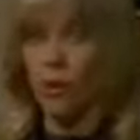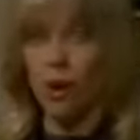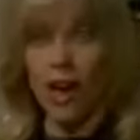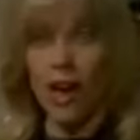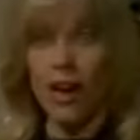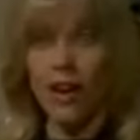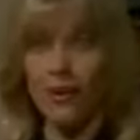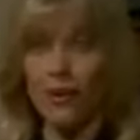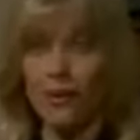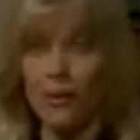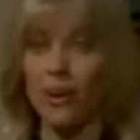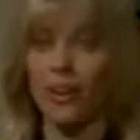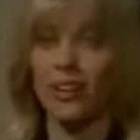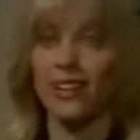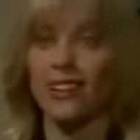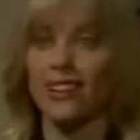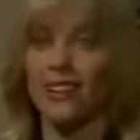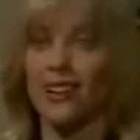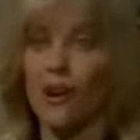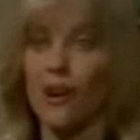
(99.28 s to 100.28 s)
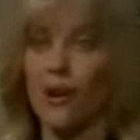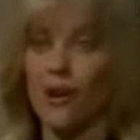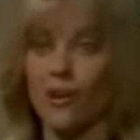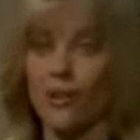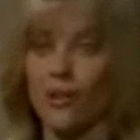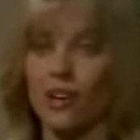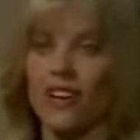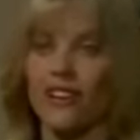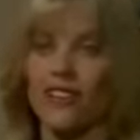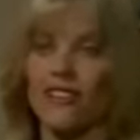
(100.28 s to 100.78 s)
Well, what do you
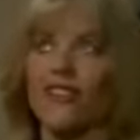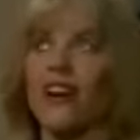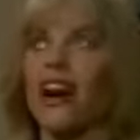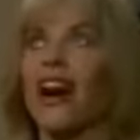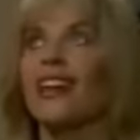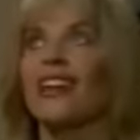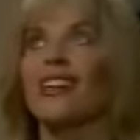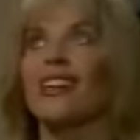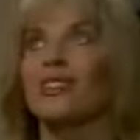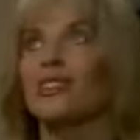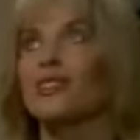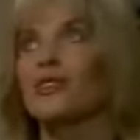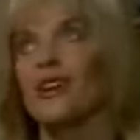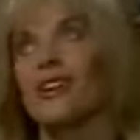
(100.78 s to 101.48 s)
know? He finally